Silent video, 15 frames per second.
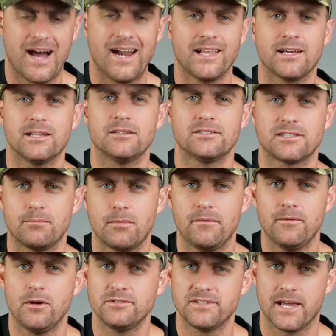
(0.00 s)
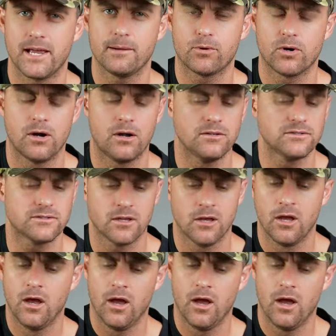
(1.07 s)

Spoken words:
adding some of those hammer-ons.